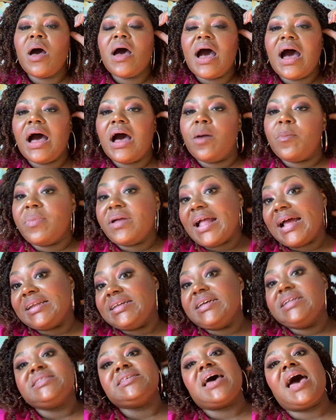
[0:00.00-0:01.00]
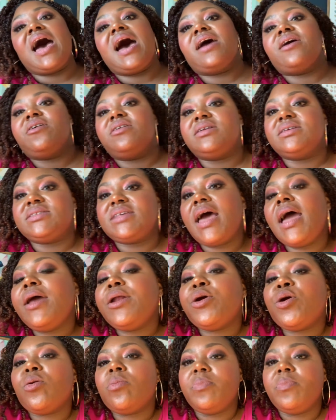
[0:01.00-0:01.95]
but I need to hire a designer.